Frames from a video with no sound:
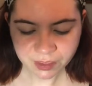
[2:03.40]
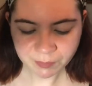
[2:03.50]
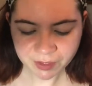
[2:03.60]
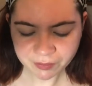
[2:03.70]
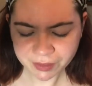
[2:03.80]

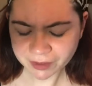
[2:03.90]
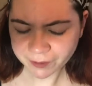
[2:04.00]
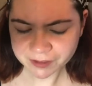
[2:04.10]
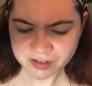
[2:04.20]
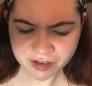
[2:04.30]
I'm not really
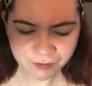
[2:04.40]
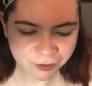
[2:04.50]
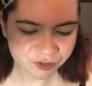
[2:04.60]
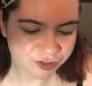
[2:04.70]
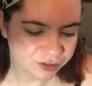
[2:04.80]
going to
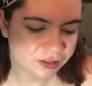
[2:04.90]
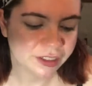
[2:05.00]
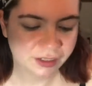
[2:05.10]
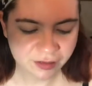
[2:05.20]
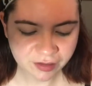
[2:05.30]
divulge into
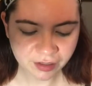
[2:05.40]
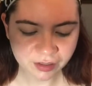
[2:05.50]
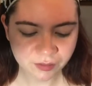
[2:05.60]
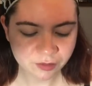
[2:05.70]
like exactly